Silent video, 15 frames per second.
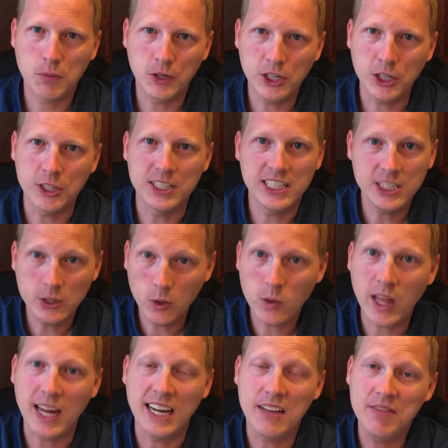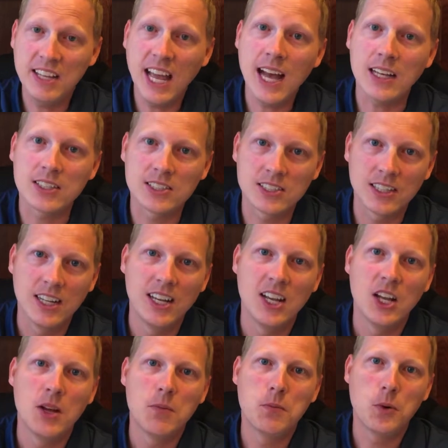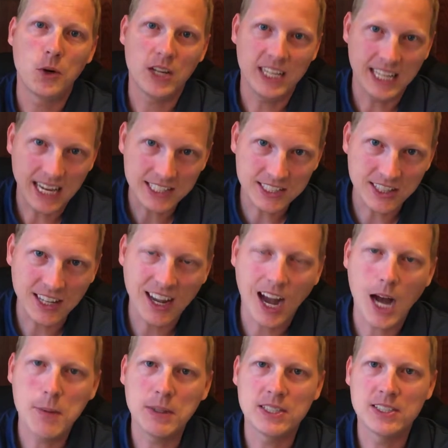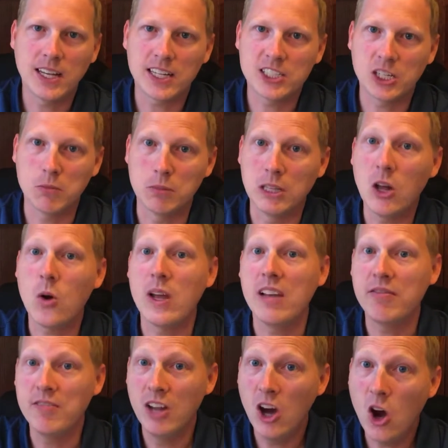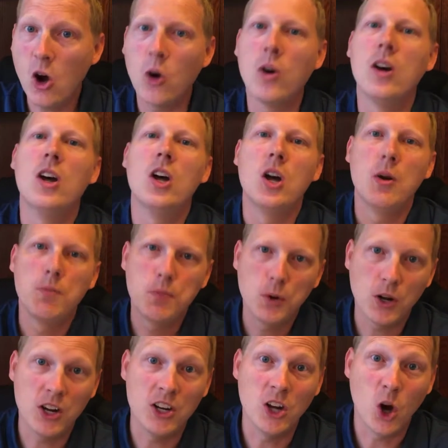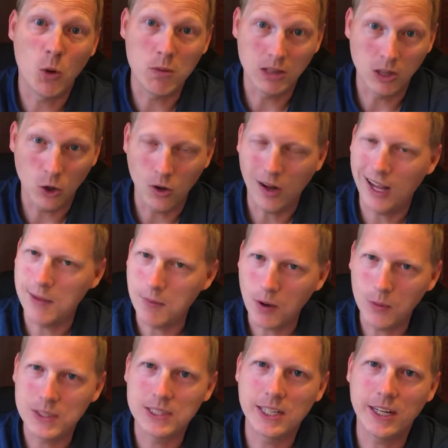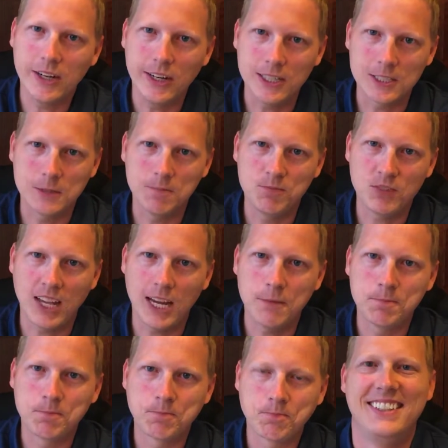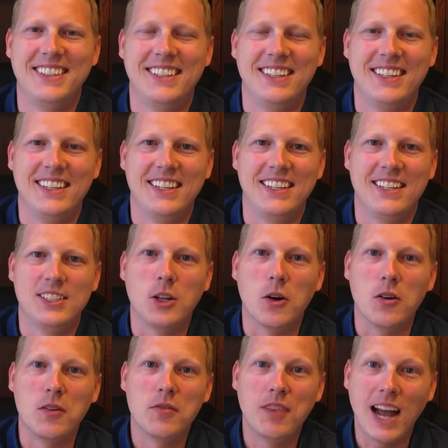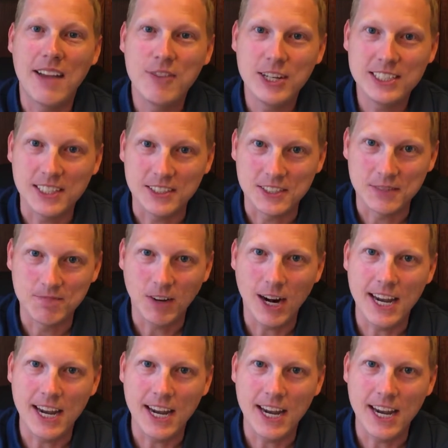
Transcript: per year. Did you know that? If yes, put a yes in the comments section below. If no, put a no below. I'm always curious, okay? So 5 reasons, all